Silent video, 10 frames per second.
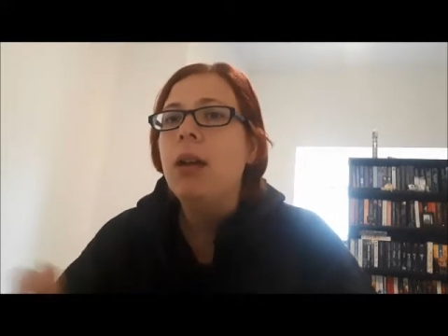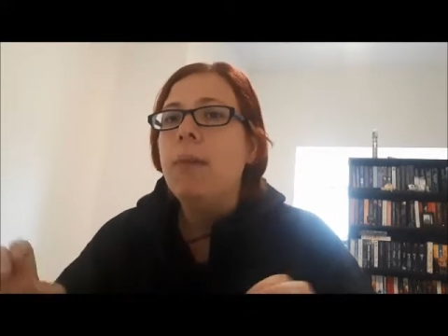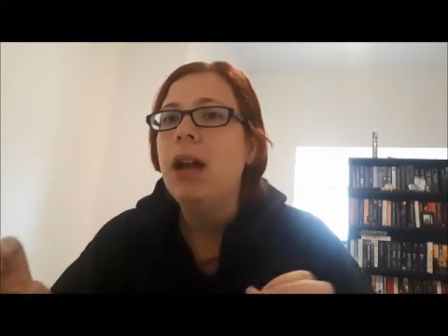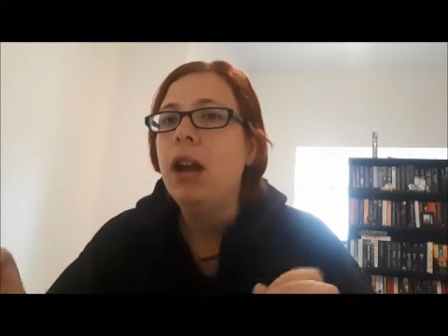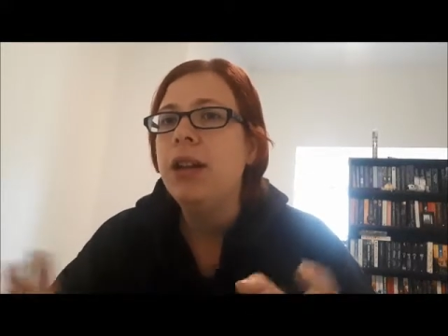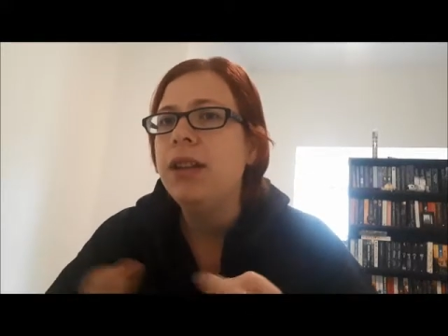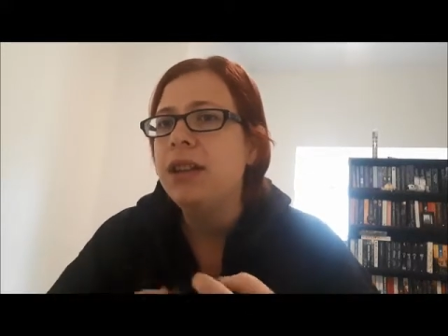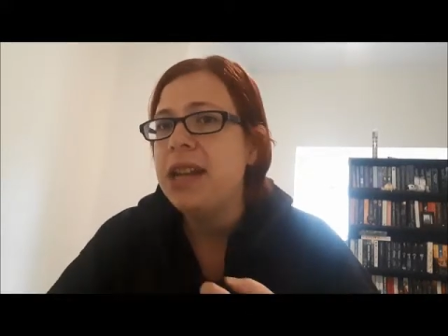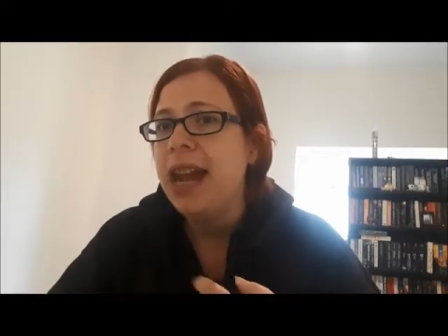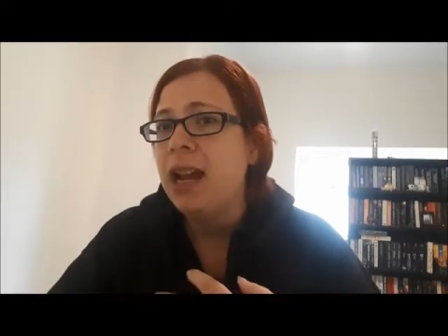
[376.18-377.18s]
But
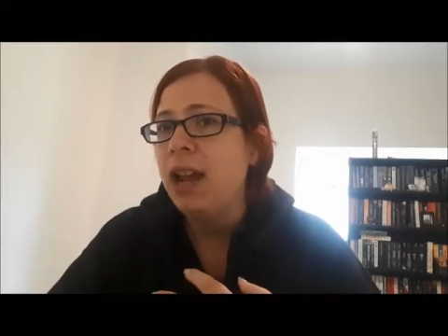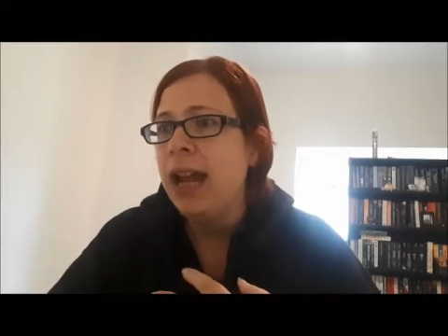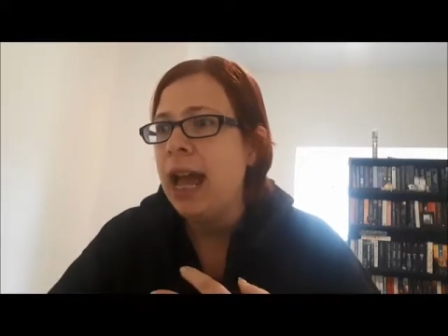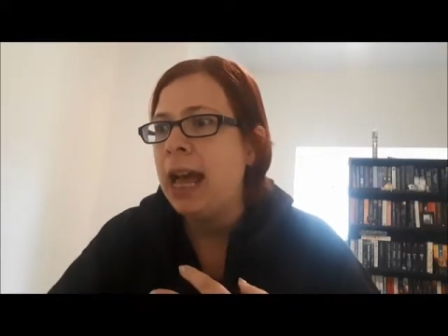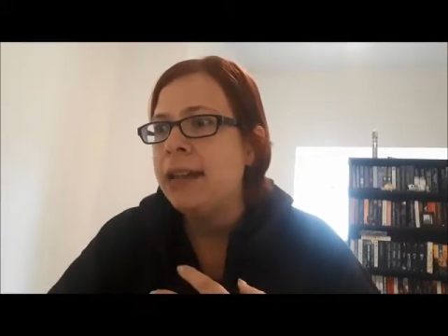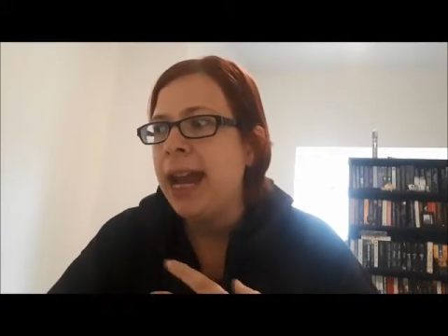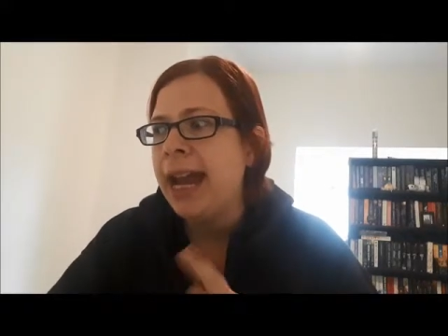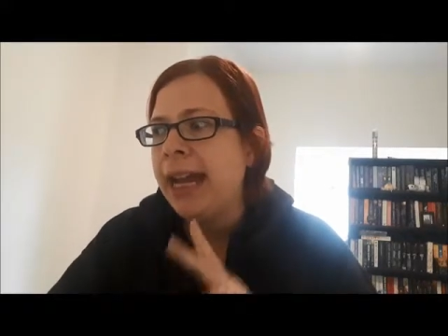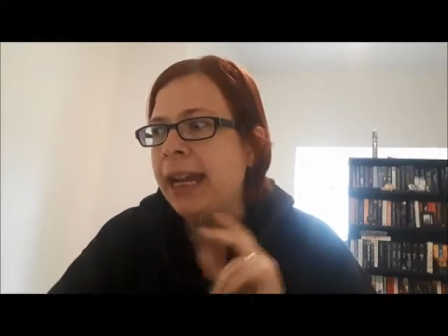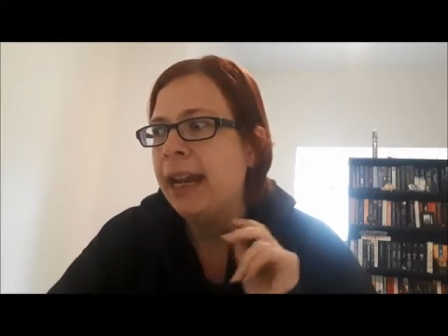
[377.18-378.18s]
another day I had
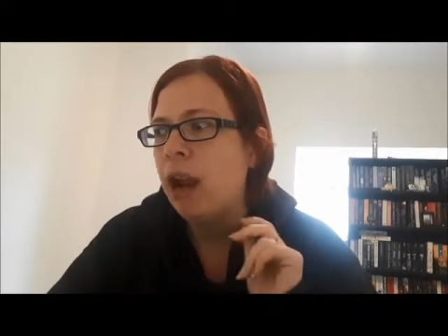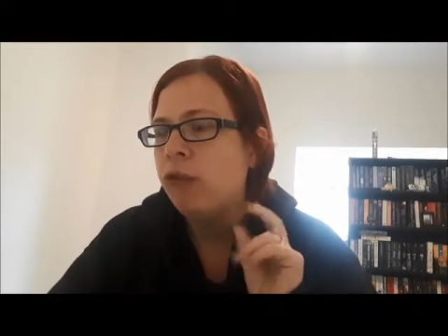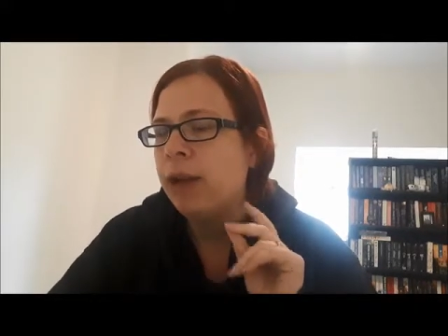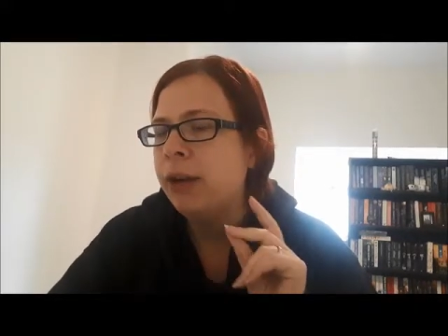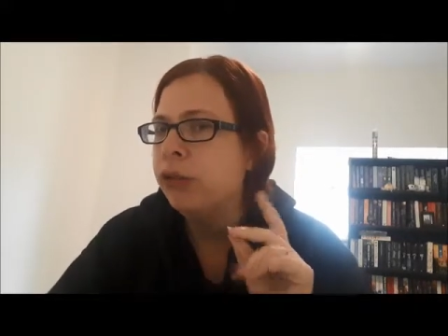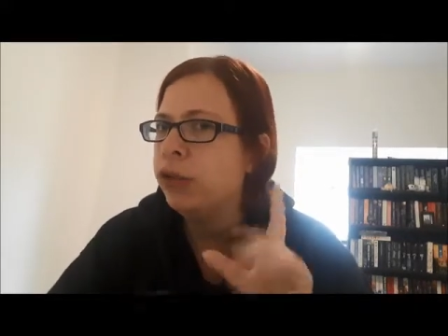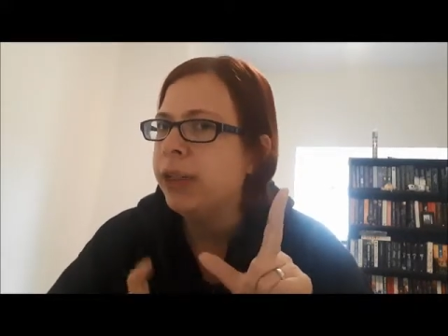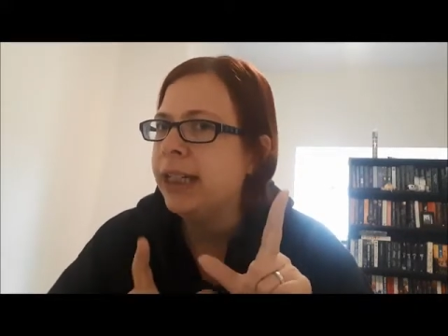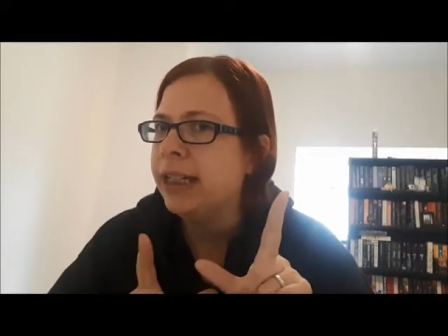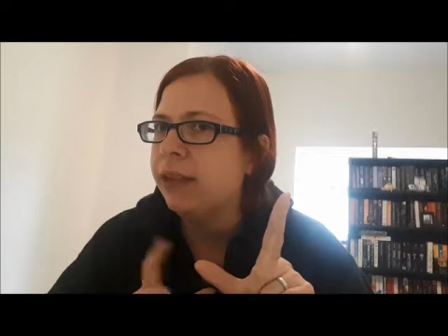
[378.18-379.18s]
a
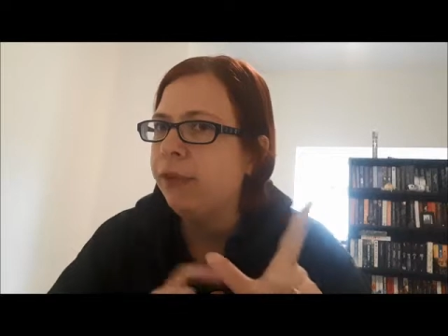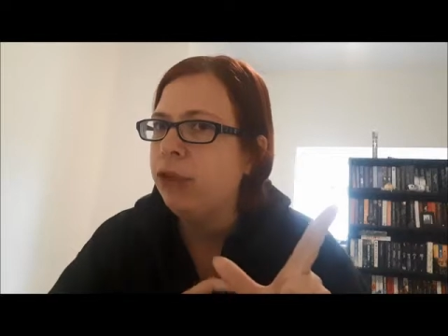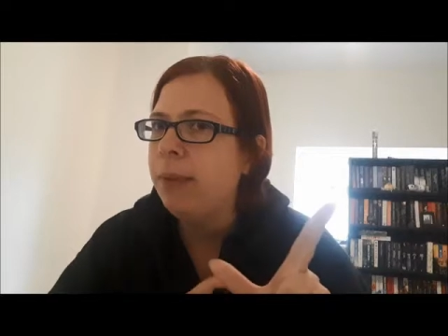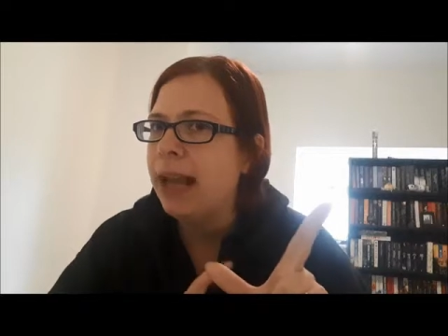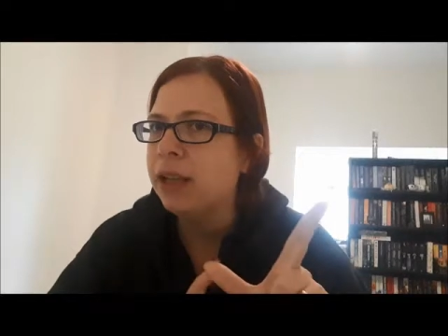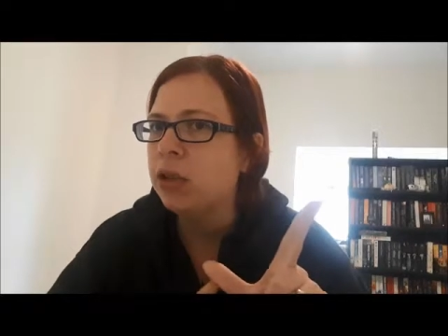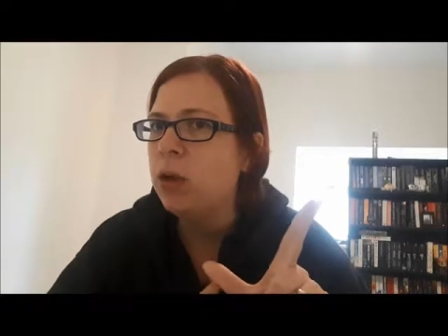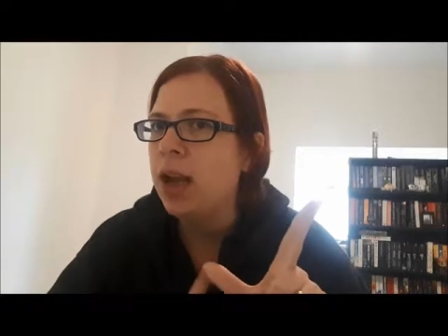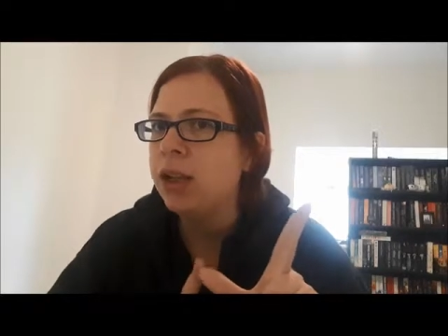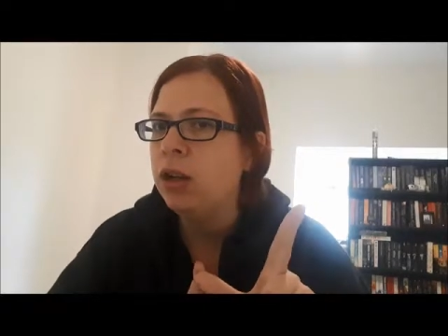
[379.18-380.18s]
Roundtree's fruit
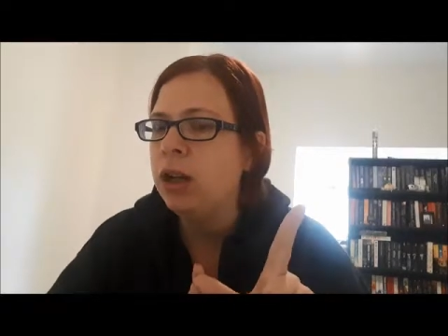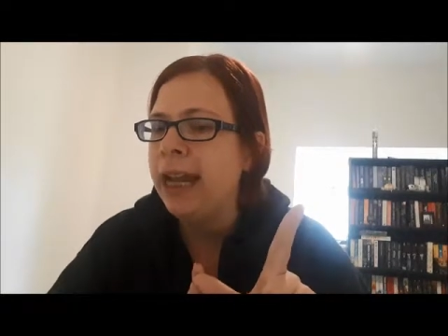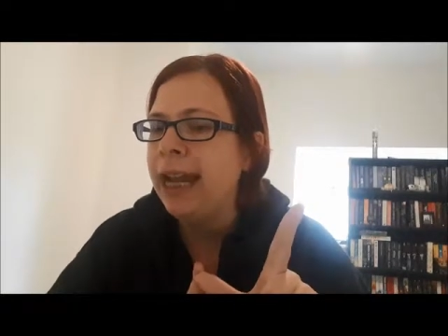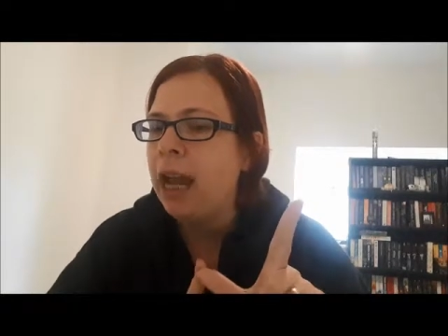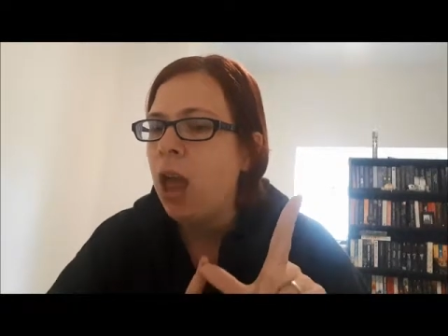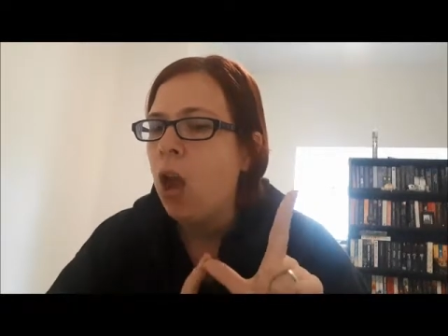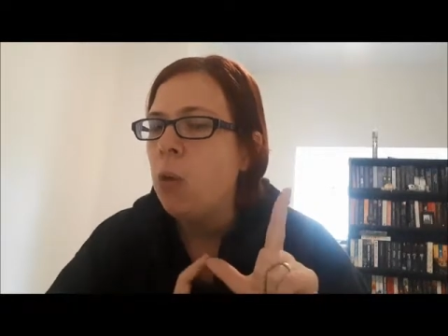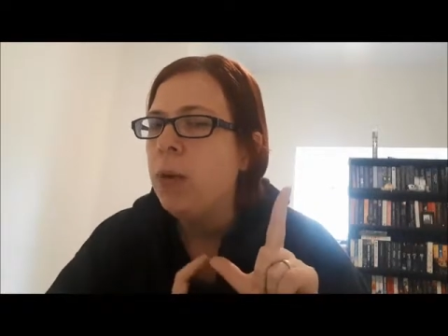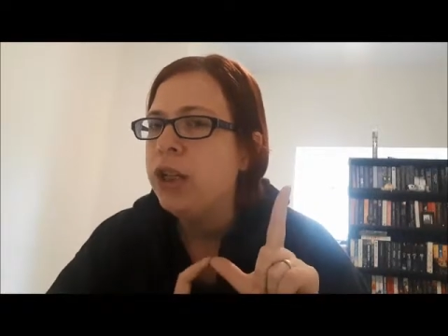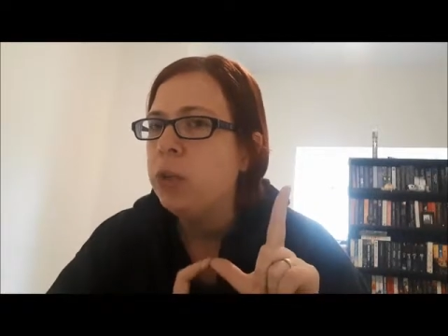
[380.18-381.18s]
pastel ice lolly,
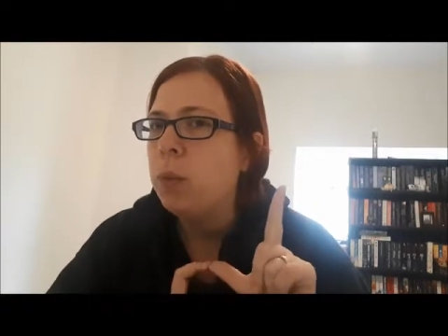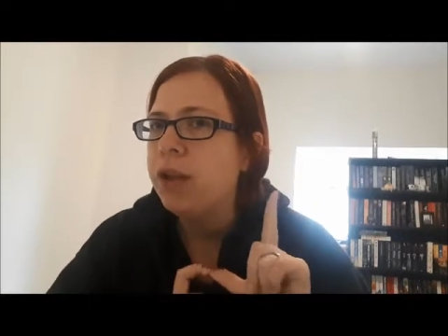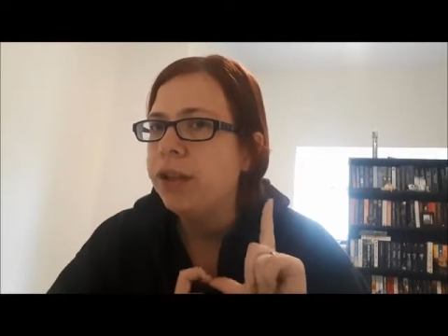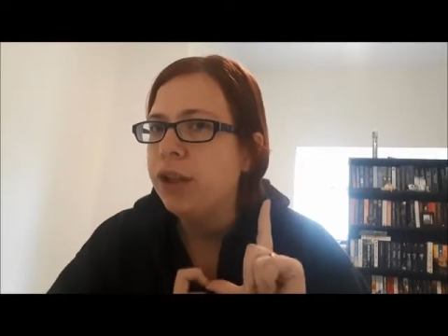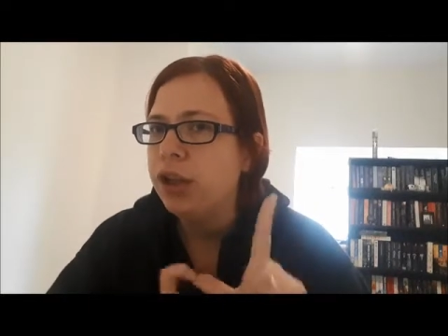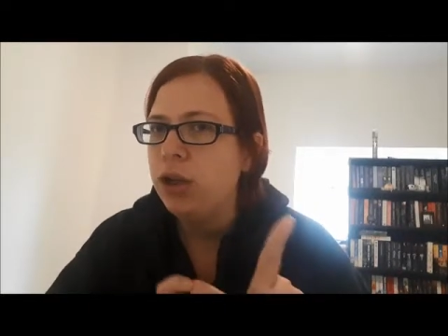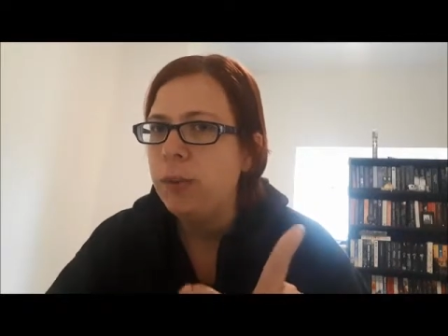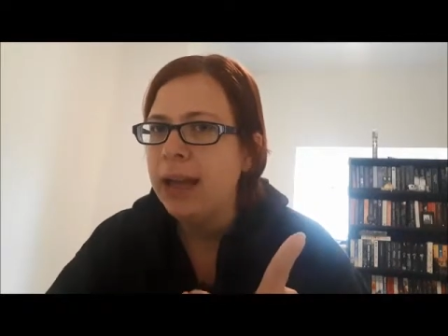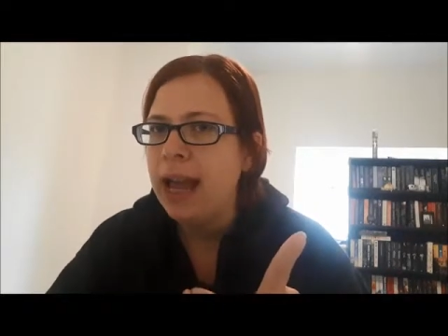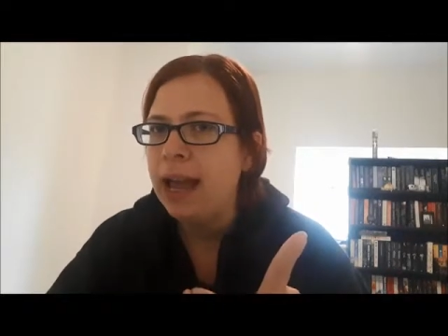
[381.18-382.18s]
which was
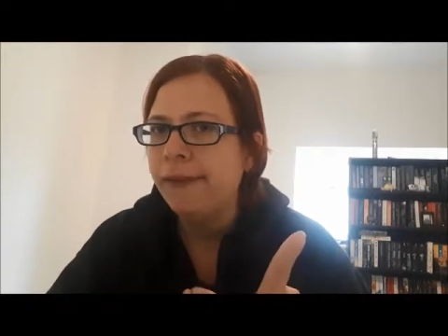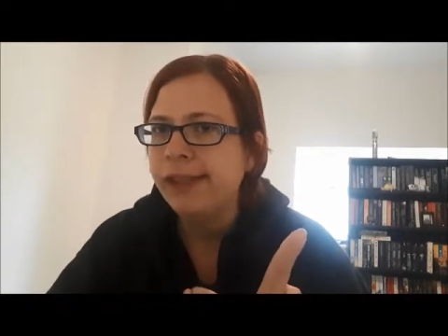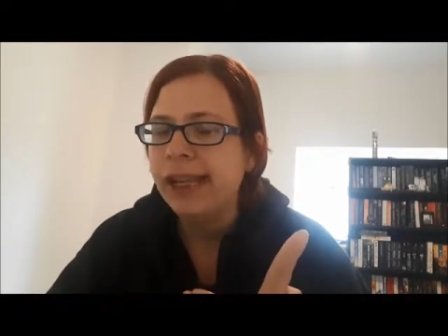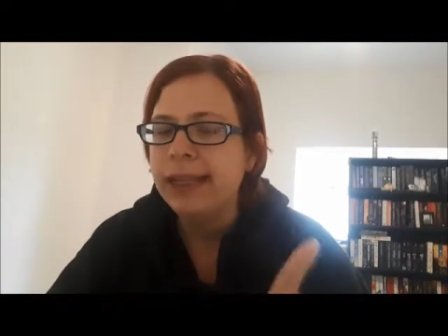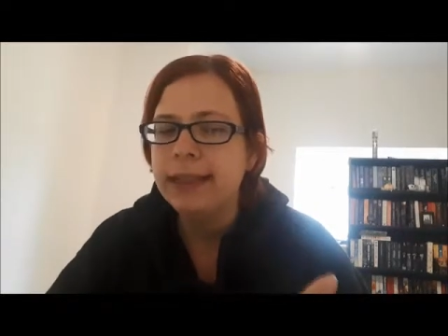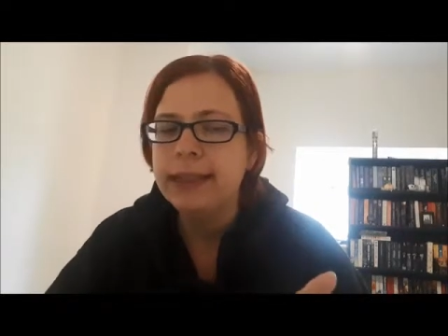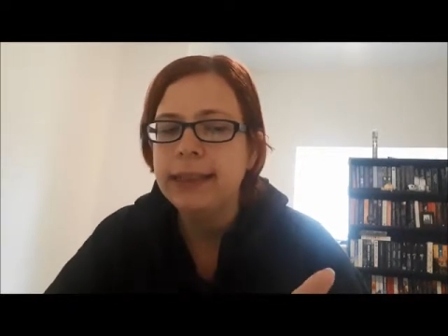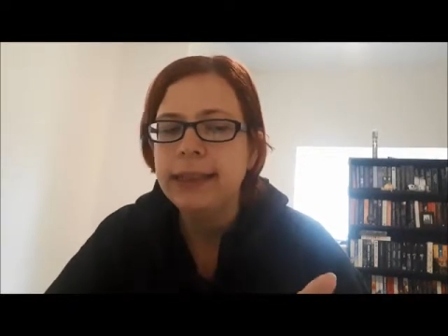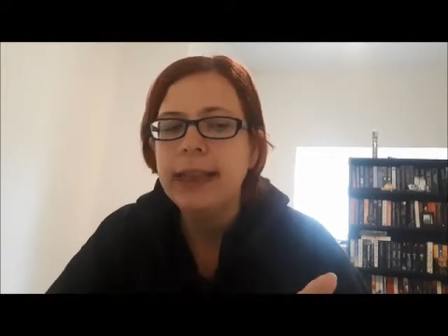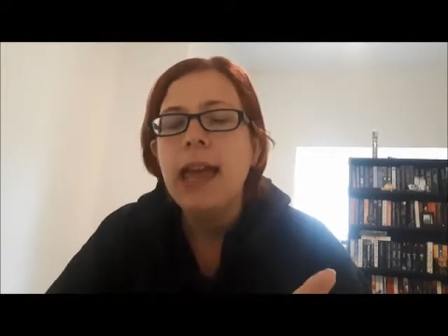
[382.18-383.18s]
2.5
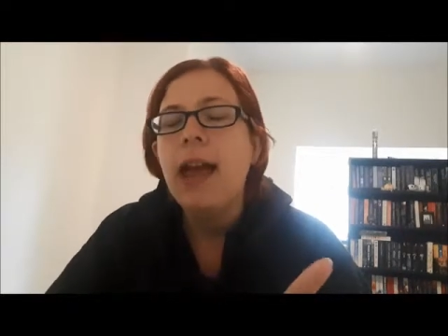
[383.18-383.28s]
sins.